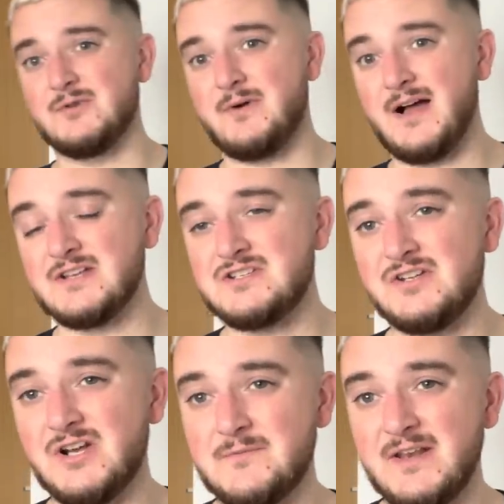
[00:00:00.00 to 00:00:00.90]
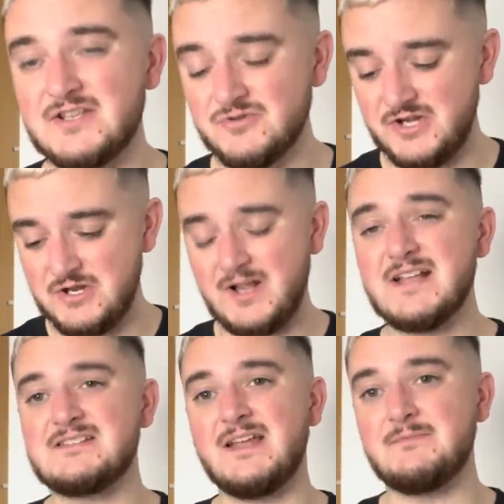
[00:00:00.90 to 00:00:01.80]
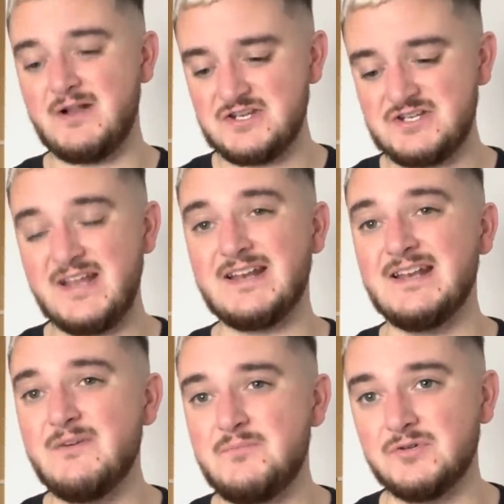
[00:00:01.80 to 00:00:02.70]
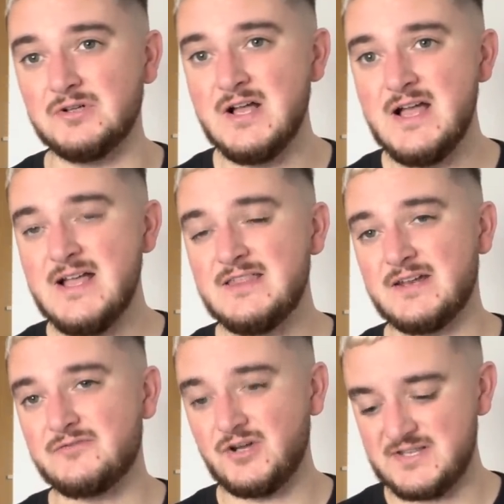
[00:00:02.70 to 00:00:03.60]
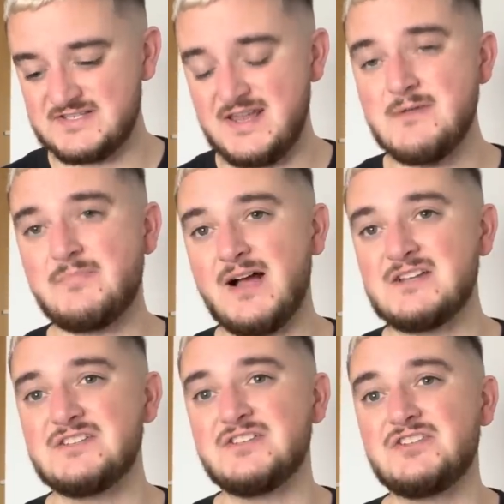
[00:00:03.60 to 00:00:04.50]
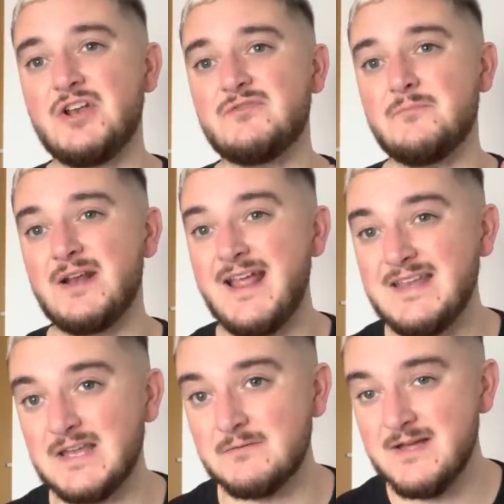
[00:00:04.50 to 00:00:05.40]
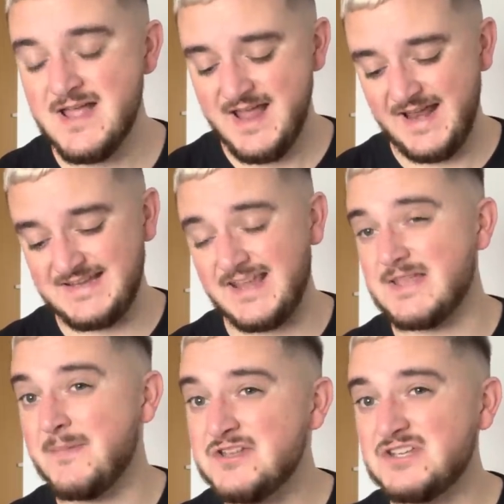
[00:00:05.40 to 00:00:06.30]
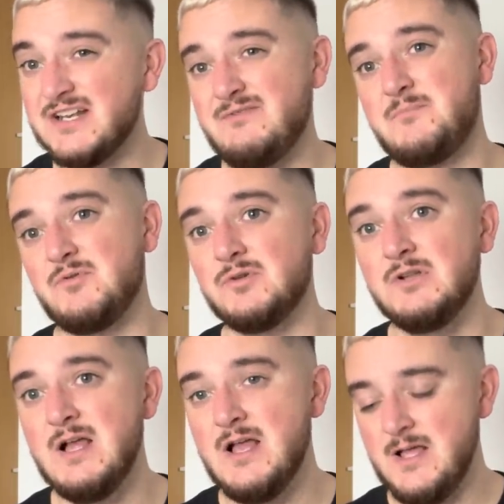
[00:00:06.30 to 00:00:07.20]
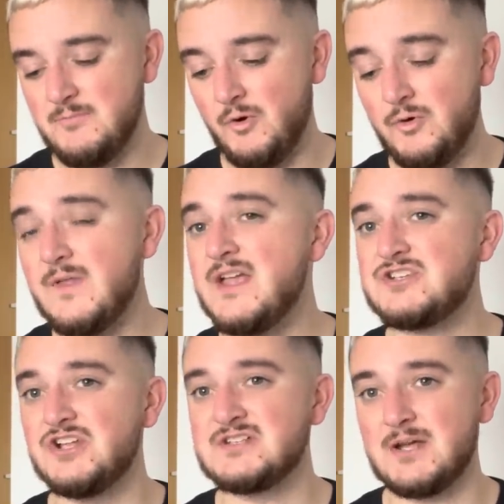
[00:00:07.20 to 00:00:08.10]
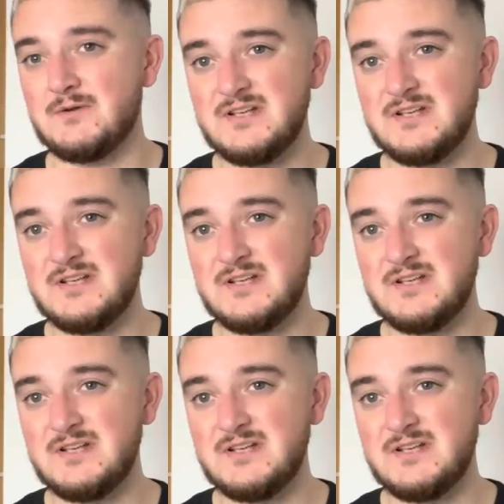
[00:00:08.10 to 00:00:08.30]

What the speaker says: a badge, you know what I mean? It's only Newcastle United, Manchester United and Liverpool that have got the same badge since the turn of the millennium. And yet you mentioned Liverpool, but all their shirts now are